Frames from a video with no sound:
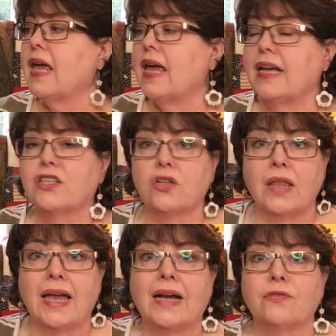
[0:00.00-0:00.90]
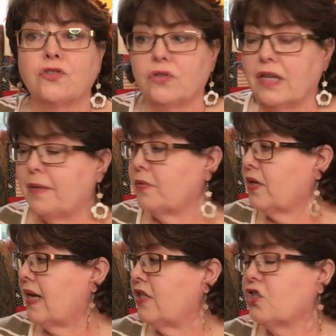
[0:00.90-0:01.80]
until after Labor
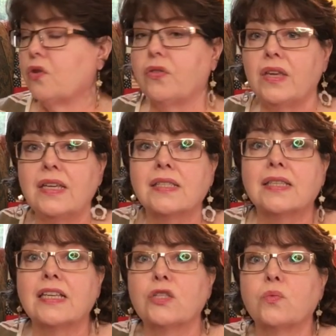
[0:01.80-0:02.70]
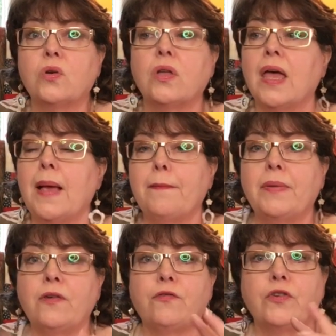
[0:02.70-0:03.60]
Day. So these things will
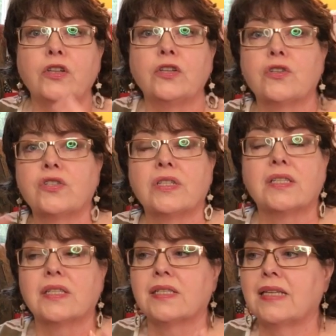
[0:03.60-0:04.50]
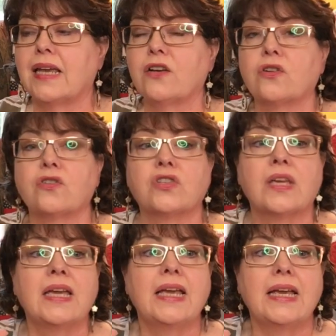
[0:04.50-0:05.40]
be fillers and sustainers
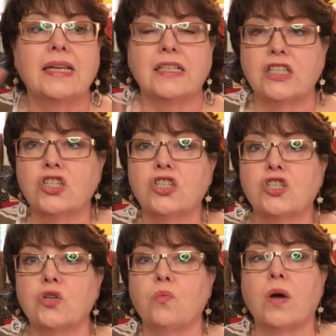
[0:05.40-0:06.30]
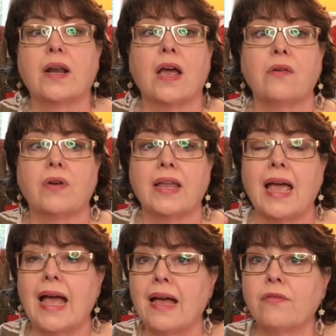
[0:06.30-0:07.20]
in addition to what I already
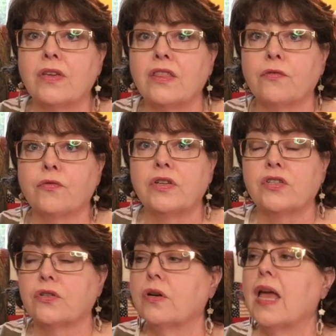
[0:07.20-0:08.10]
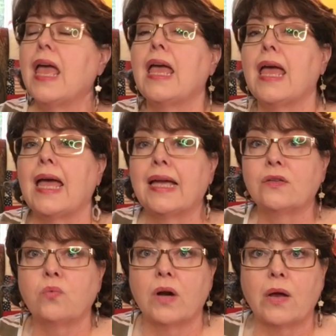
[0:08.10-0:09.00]
have in the freezer
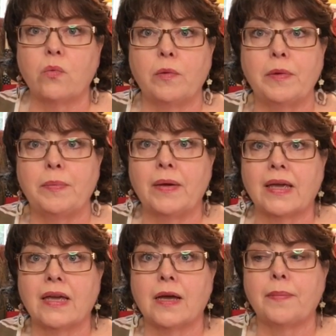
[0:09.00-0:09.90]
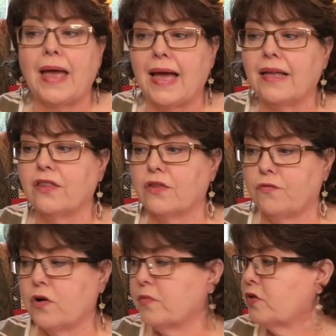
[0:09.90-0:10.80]
and what I will be picking up at the
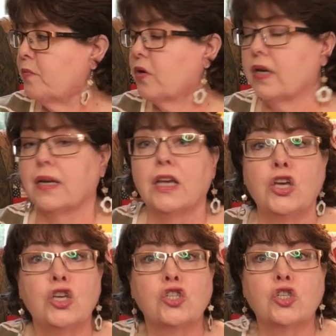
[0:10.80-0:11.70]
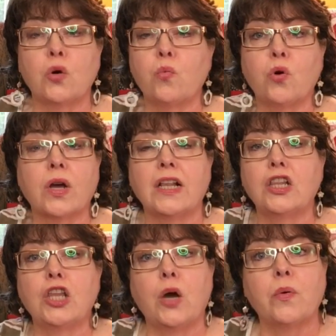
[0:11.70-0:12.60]
farmer's market. So we're going to
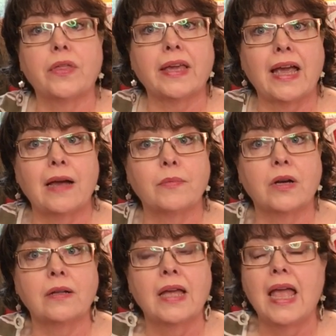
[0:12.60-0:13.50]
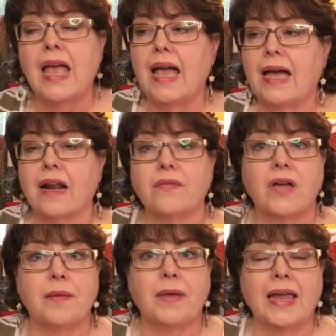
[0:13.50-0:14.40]
lower the camera, and I've
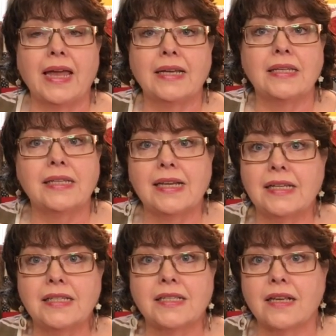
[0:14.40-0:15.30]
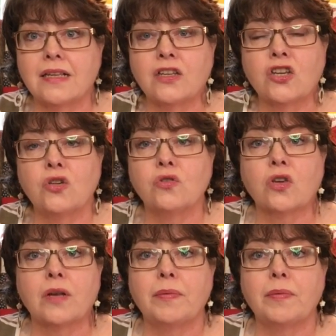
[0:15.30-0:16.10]
got my handy dandy son who's going to